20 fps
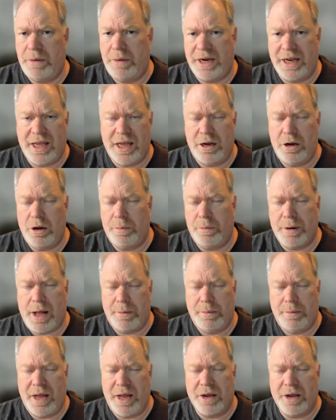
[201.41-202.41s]
but again, no
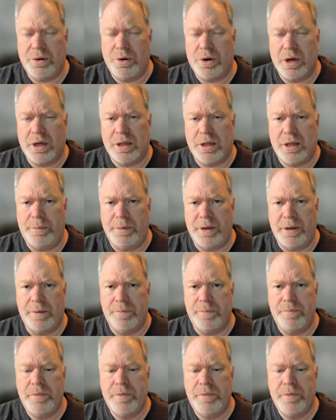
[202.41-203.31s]
problem, Ecuador, Colombia.